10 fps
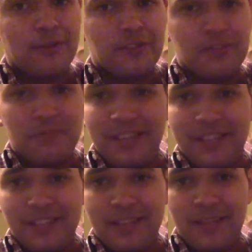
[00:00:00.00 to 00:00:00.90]
this many
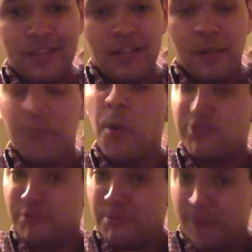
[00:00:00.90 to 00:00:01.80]
times, and I am always
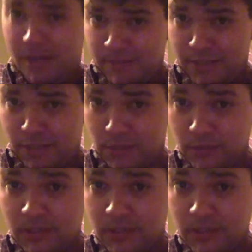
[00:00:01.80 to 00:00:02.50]
reminding my students